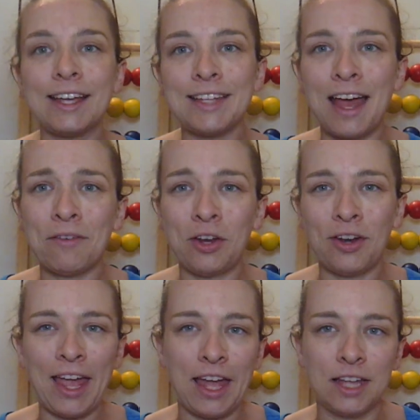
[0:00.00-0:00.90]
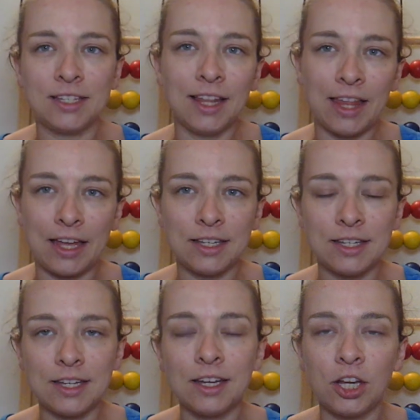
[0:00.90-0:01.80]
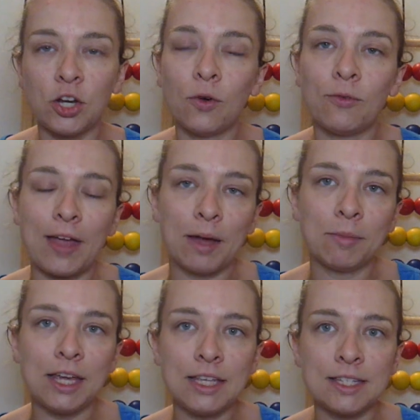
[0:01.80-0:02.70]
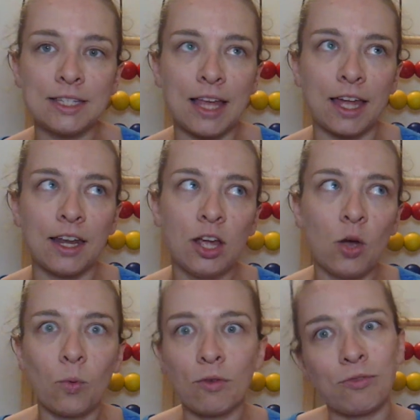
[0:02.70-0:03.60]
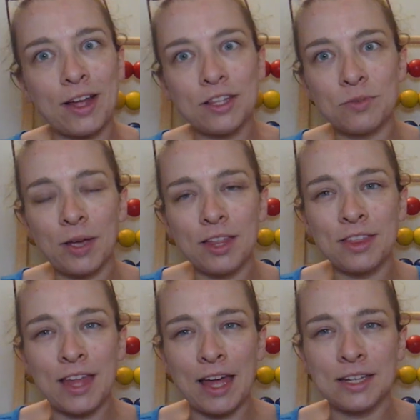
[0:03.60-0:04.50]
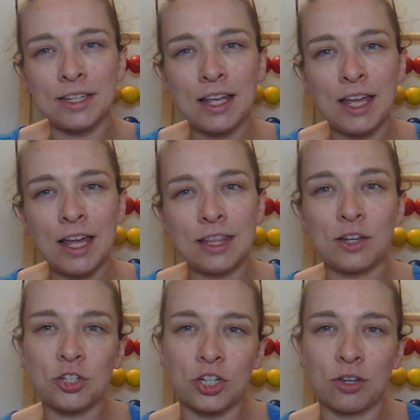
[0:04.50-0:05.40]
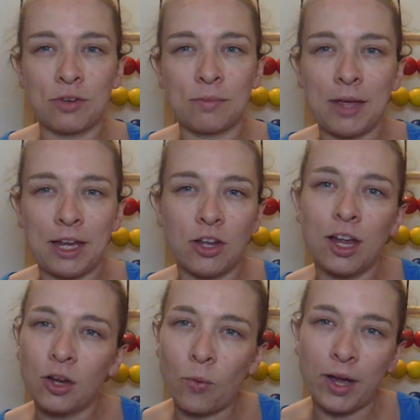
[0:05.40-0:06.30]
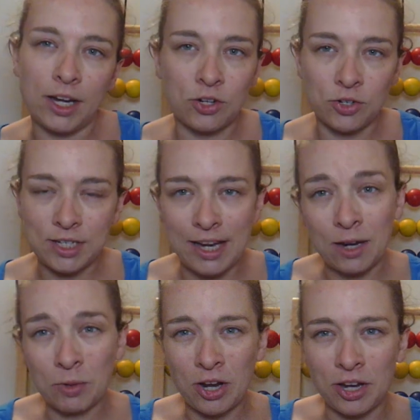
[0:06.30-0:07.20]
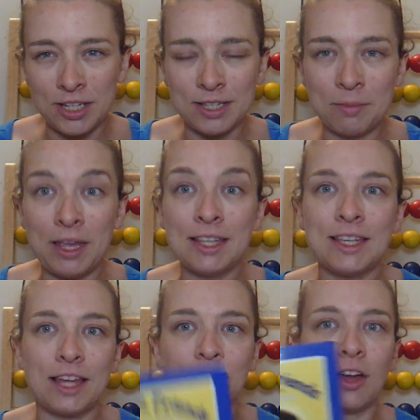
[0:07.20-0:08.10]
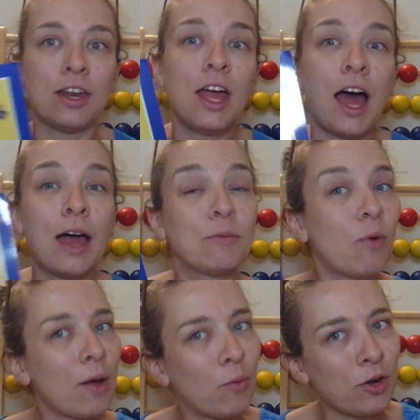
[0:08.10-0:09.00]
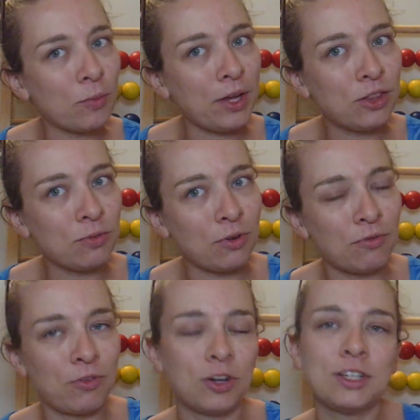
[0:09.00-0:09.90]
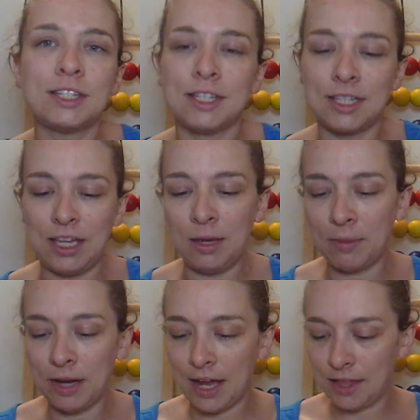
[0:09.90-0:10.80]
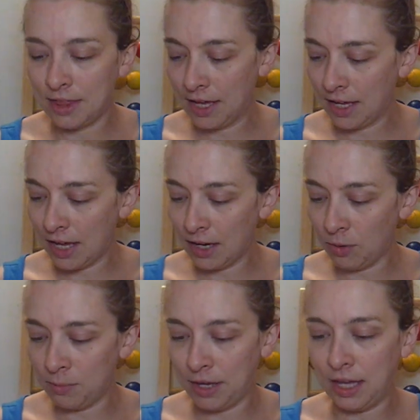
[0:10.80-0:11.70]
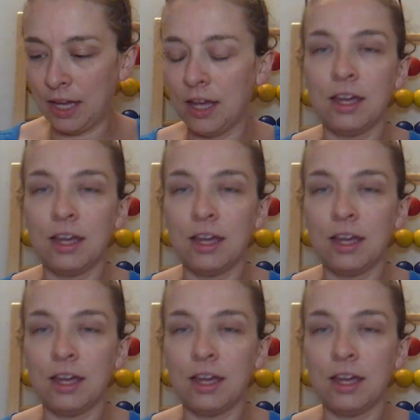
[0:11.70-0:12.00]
to have it on hand to lend, families that we're friends with, that their children may not quite understand what autism is. I thought, I want to read through it first to see, but I think it'll be